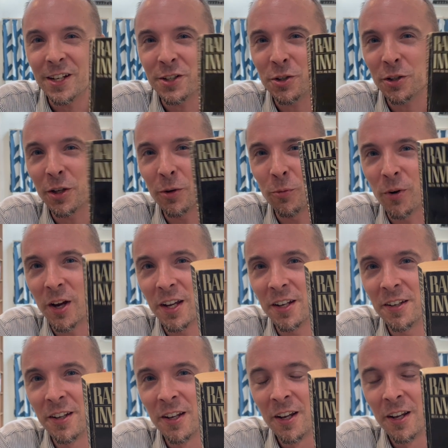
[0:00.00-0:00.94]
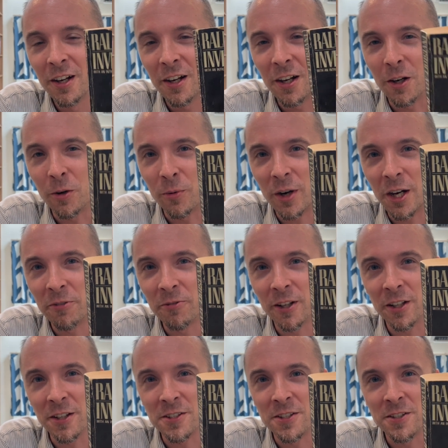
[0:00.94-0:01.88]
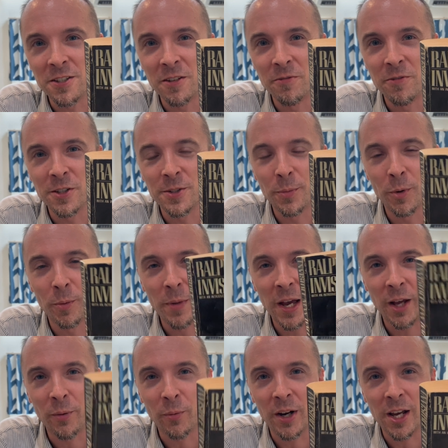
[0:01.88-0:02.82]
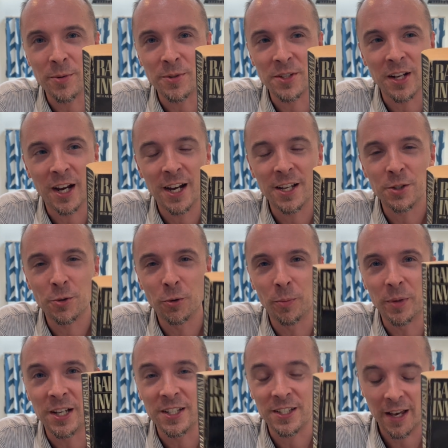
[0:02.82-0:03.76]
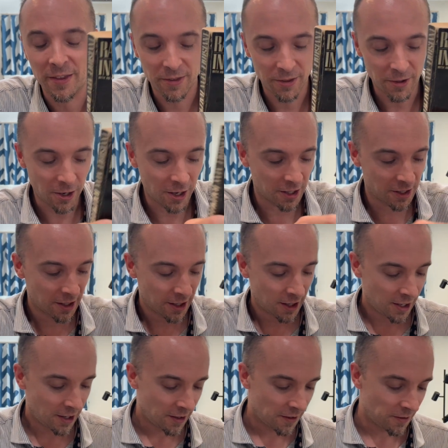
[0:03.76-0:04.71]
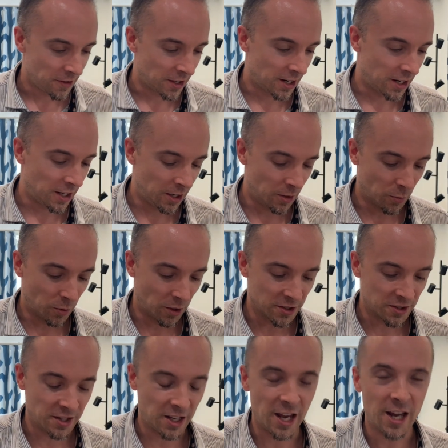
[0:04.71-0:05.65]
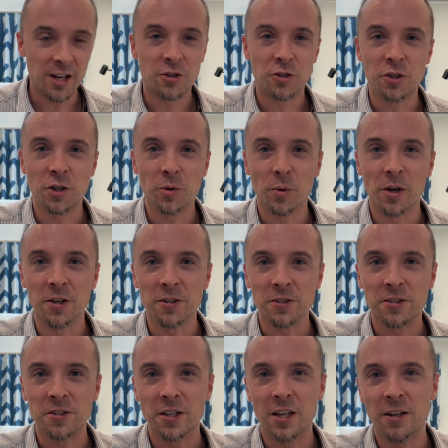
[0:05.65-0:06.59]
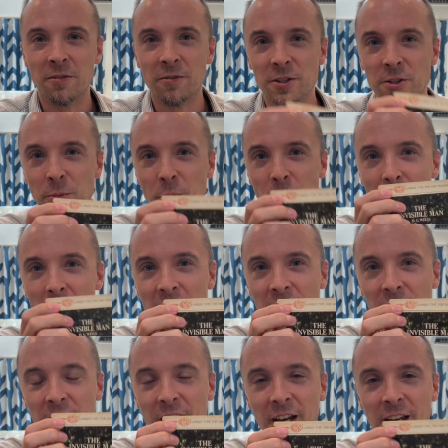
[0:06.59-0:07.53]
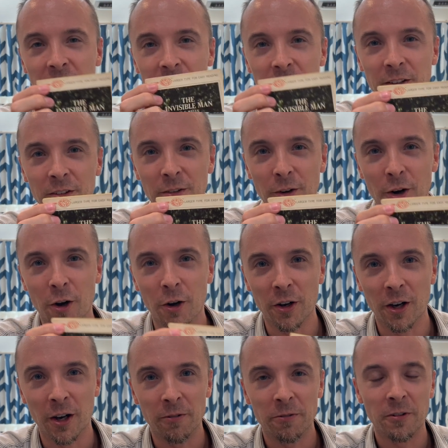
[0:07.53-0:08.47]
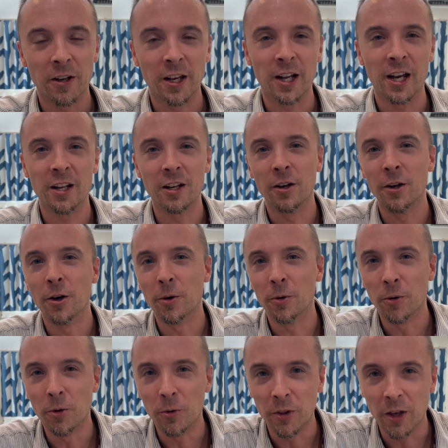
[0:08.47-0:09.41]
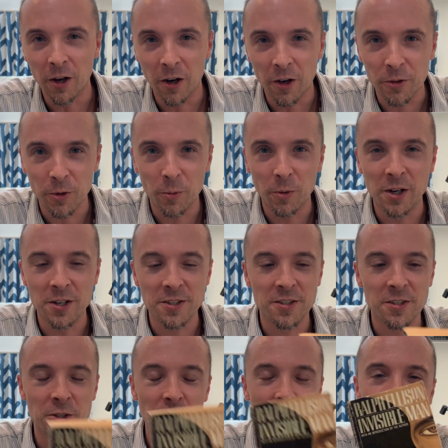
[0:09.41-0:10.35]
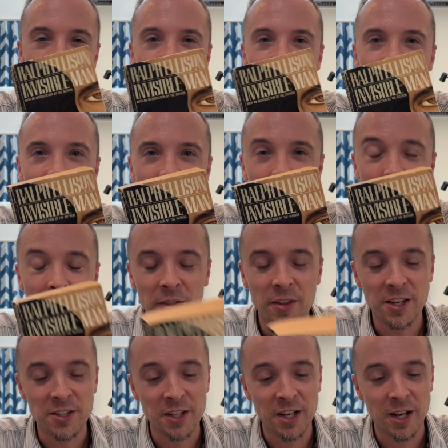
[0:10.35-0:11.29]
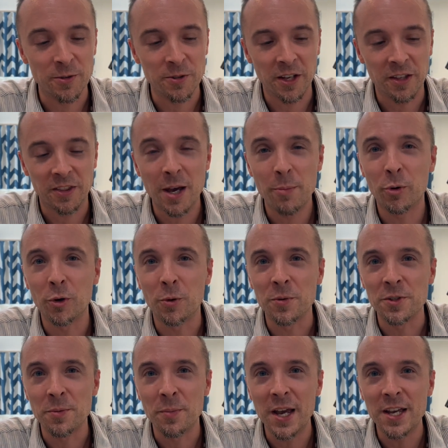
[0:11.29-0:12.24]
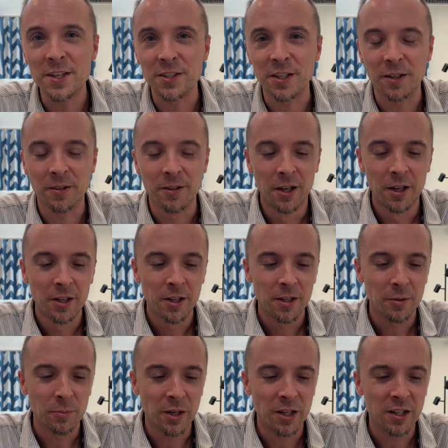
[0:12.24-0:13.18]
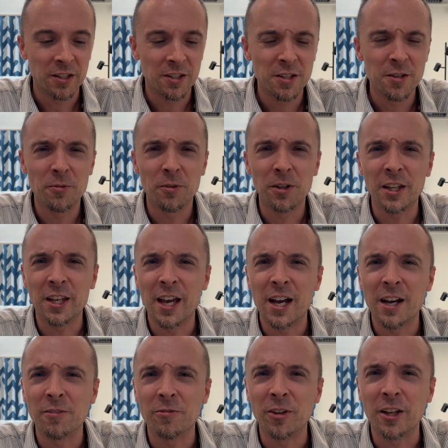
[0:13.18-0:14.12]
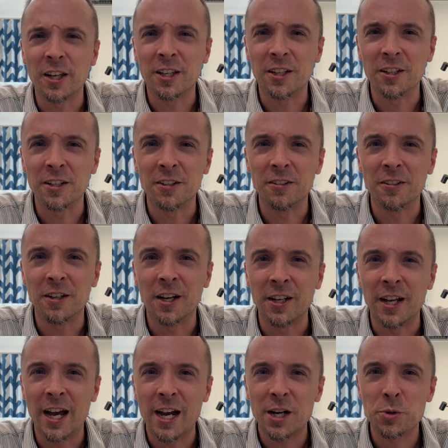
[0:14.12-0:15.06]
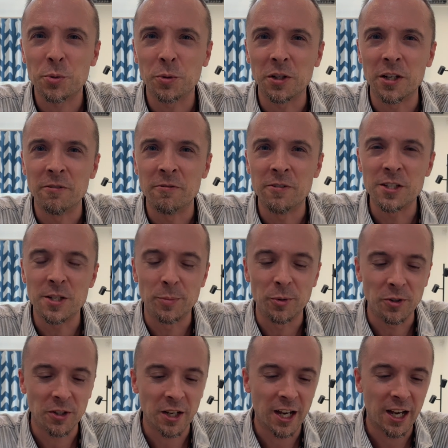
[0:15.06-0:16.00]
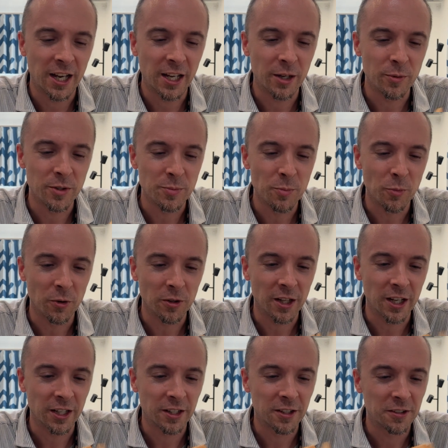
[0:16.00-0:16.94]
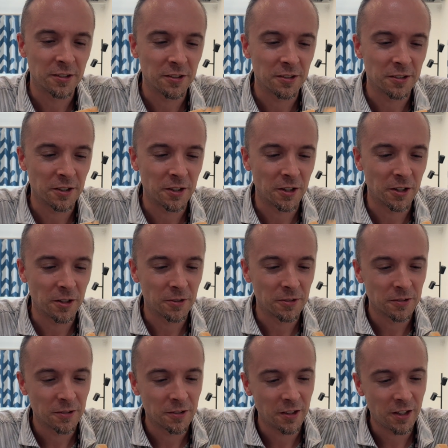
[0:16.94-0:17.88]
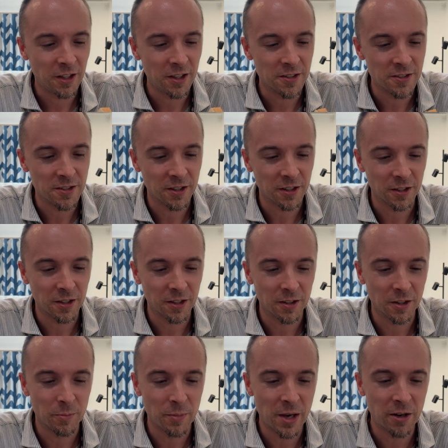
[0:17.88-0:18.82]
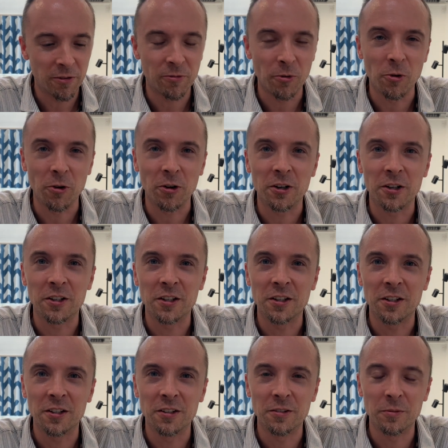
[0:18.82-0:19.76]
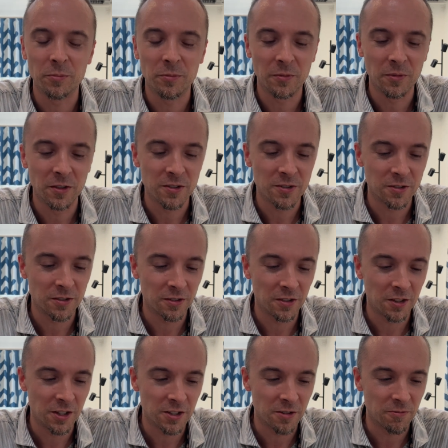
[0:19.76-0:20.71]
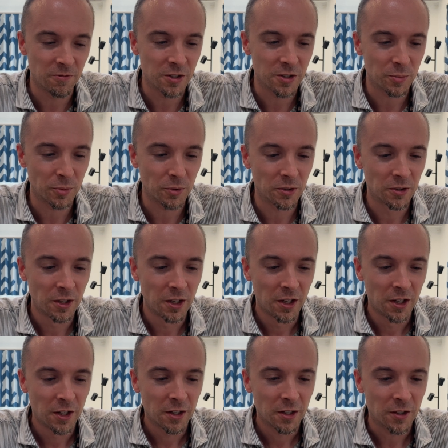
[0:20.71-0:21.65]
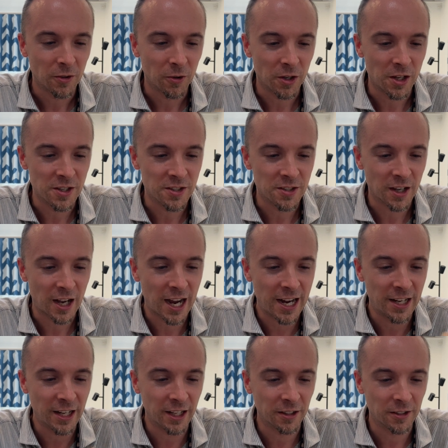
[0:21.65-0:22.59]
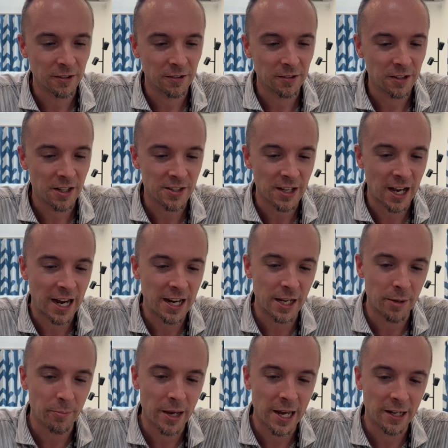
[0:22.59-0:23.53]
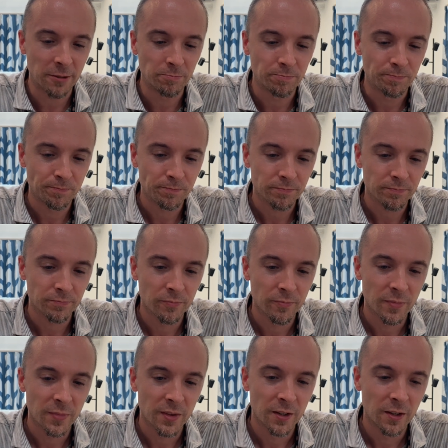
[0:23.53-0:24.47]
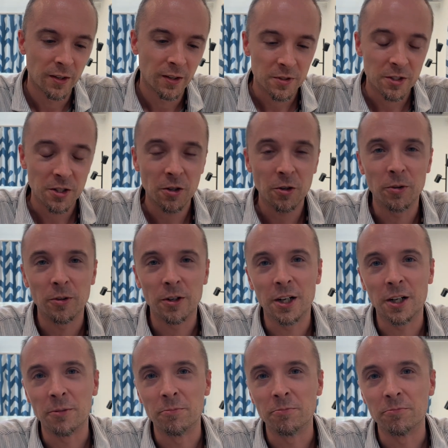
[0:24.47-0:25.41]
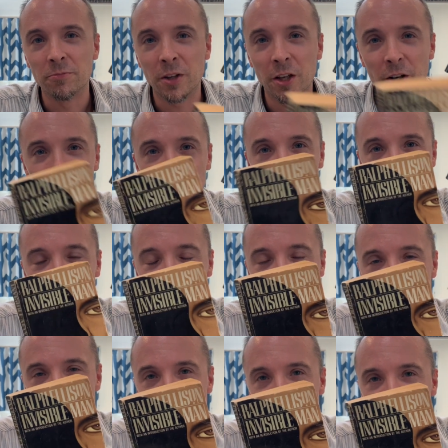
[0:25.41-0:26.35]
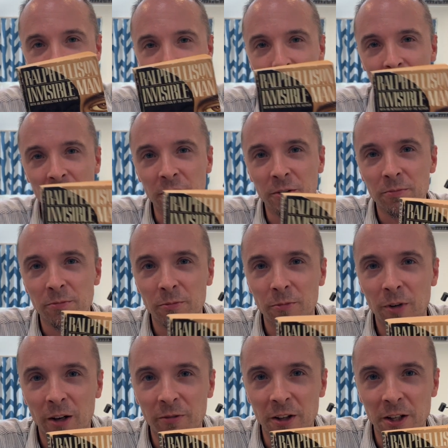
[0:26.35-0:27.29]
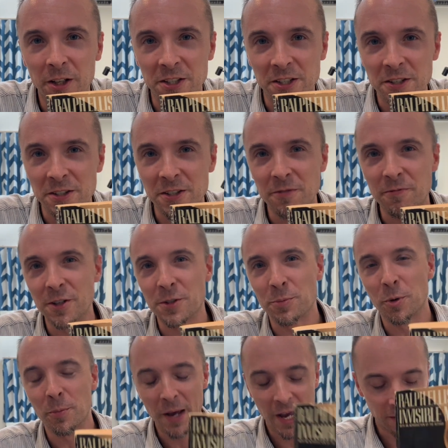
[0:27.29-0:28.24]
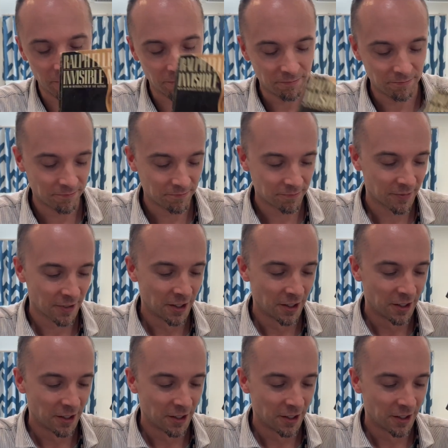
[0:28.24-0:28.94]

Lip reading: I actually read Ralph Ellison's Invisible Man when I was in high school because I thought that it was the H.G. Wells Invisible Man that I had heard of, and I didn't know who the author was. And so I read this, and I was like, that book was amazing. But it didn't really have like an actual invisible guy. It was more like, he's the metaphor. He's invisible, or he's hiding. He's a hiding man. So, I'd also recommend Ralph Ellison's Invisible Man.